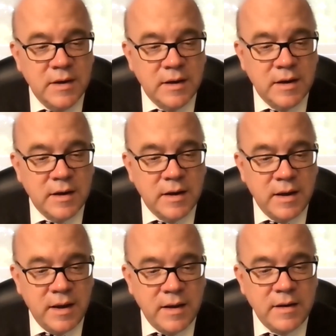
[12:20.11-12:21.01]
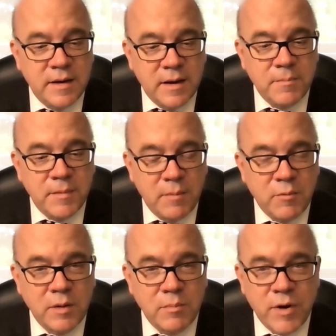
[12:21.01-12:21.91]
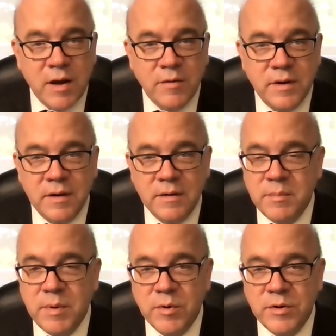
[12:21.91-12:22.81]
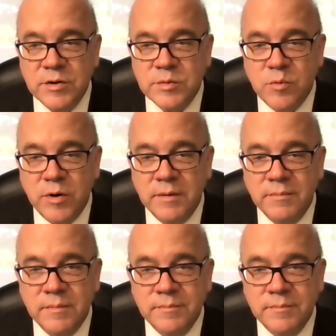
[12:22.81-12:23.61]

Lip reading: And I'm really proud to be with you this morning.